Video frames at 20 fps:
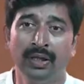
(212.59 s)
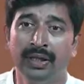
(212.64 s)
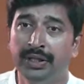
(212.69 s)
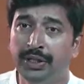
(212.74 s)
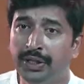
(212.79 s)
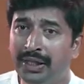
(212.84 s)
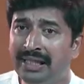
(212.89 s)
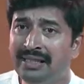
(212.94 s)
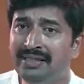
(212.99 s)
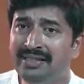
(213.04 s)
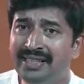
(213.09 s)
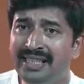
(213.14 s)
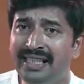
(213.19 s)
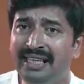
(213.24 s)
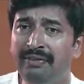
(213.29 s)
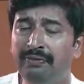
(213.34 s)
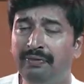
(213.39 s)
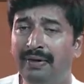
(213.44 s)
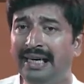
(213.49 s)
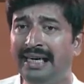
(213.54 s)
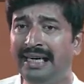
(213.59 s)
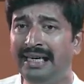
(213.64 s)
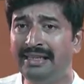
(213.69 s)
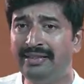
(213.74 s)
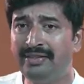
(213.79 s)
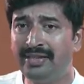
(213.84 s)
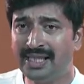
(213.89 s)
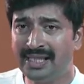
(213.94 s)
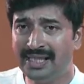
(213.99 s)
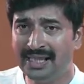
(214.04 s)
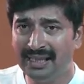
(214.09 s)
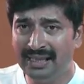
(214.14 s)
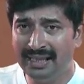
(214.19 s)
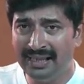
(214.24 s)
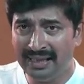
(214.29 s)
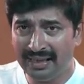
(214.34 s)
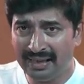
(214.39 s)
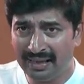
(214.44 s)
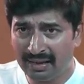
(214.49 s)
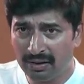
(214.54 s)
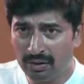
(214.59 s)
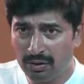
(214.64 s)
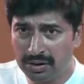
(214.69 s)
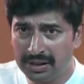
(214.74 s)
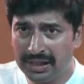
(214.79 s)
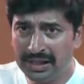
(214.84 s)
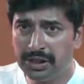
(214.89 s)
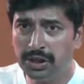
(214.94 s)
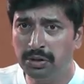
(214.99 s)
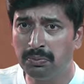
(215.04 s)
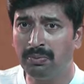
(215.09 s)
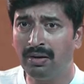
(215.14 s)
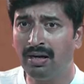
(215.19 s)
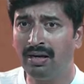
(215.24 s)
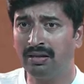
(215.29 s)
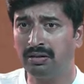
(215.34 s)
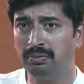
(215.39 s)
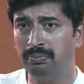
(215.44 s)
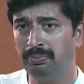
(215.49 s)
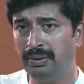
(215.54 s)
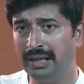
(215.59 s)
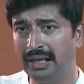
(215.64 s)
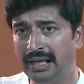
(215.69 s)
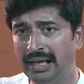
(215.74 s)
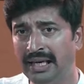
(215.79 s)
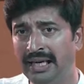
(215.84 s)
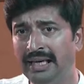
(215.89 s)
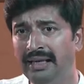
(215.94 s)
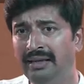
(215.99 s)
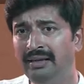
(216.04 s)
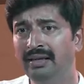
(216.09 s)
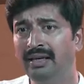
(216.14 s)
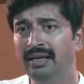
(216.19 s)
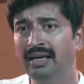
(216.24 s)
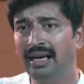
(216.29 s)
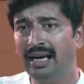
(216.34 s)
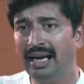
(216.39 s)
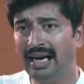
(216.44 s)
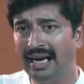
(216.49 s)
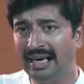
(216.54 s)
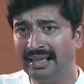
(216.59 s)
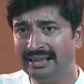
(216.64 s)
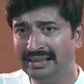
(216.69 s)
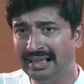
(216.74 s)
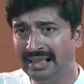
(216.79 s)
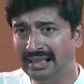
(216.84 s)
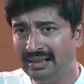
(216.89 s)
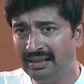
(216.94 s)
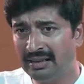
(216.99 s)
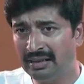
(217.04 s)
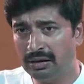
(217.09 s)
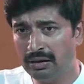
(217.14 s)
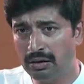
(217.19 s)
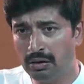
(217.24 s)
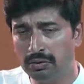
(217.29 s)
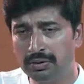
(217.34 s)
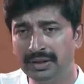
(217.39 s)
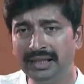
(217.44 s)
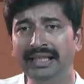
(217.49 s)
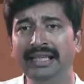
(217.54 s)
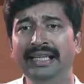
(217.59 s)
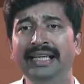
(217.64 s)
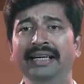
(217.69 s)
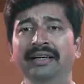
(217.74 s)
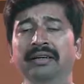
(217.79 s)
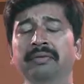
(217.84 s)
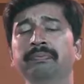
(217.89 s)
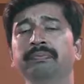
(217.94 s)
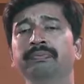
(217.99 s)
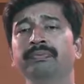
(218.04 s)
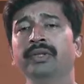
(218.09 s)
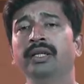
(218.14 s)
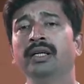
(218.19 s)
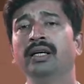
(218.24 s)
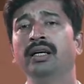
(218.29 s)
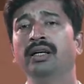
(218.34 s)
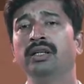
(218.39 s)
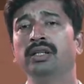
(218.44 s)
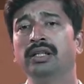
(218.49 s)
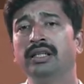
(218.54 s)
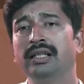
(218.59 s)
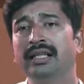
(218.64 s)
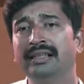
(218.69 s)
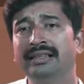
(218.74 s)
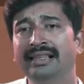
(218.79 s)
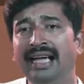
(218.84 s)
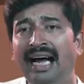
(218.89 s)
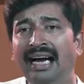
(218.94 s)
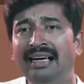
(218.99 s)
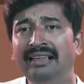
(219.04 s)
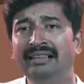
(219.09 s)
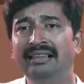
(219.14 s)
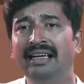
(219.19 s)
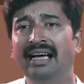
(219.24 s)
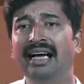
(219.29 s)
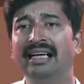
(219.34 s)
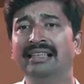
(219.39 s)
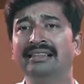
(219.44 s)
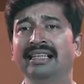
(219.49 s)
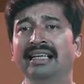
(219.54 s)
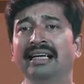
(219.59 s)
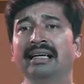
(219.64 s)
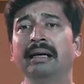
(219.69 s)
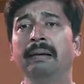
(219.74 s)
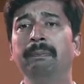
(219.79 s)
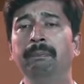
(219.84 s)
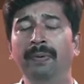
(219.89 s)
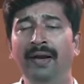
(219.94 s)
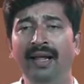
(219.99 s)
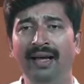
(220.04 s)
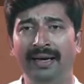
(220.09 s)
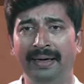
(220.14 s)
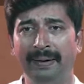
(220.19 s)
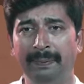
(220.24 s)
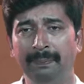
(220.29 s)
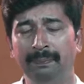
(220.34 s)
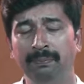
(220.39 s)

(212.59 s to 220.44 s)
You can see very interestingly a quotation mark beginning and then closing here, that as a reply